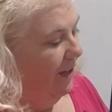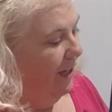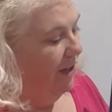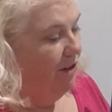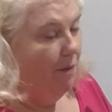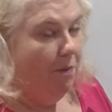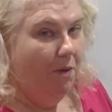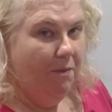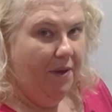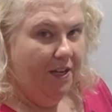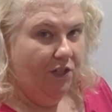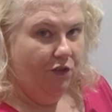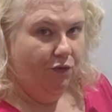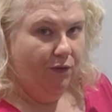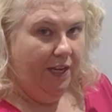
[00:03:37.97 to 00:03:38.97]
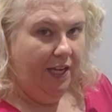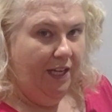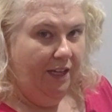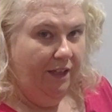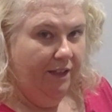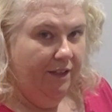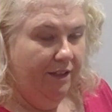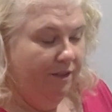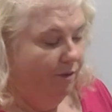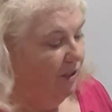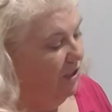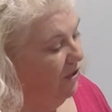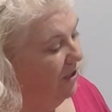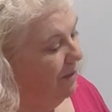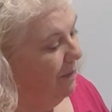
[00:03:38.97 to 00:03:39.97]
here I put my tree, which
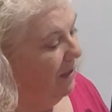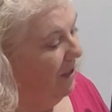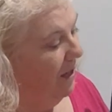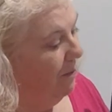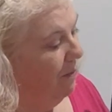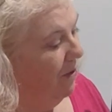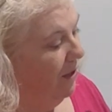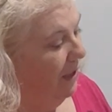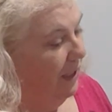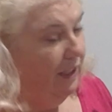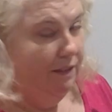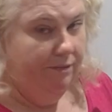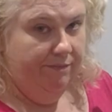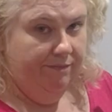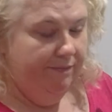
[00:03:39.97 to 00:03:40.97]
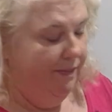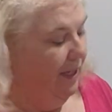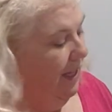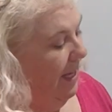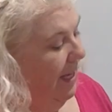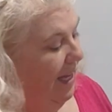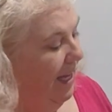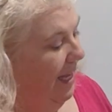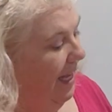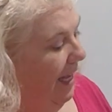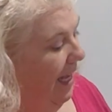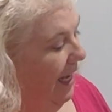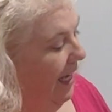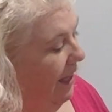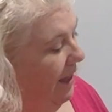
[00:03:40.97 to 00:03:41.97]
looks a bit like broccoli.
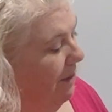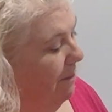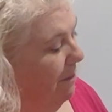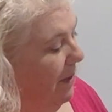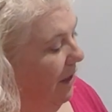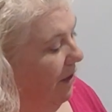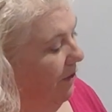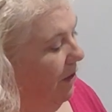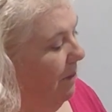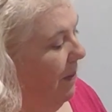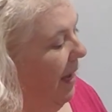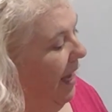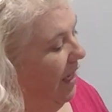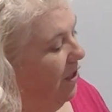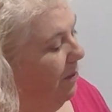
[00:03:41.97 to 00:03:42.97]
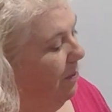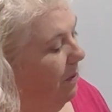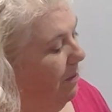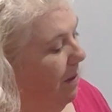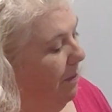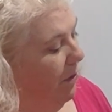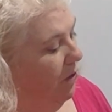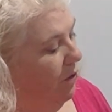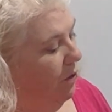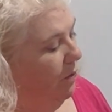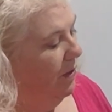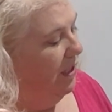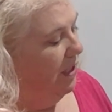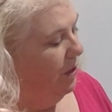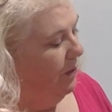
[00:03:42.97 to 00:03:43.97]
In the middle of the page I put my balloon with
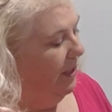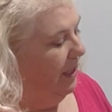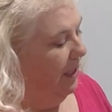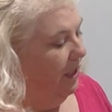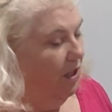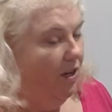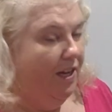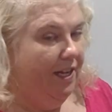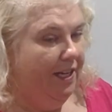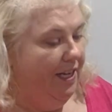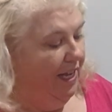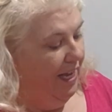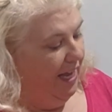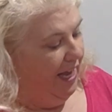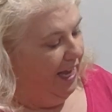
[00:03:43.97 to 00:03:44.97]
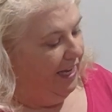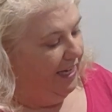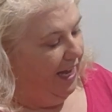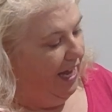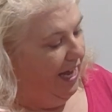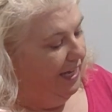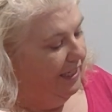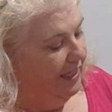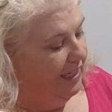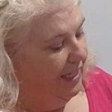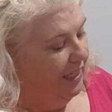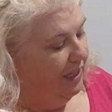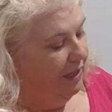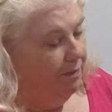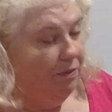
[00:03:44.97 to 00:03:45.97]
the squiggly line, and
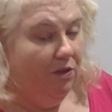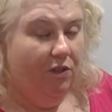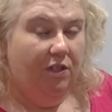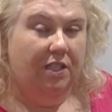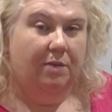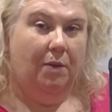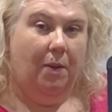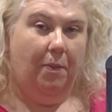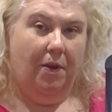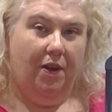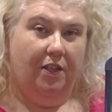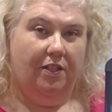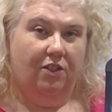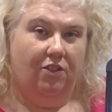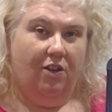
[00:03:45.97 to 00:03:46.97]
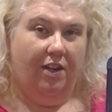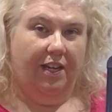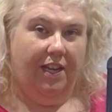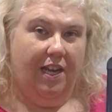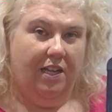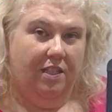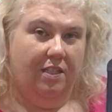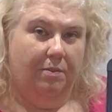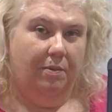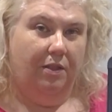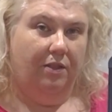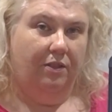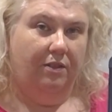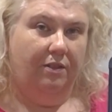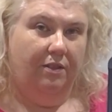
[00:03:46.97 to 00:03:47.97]
underneath the balloon is my person trying to catch the
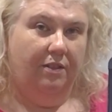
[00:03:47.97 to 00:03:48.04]
balloon.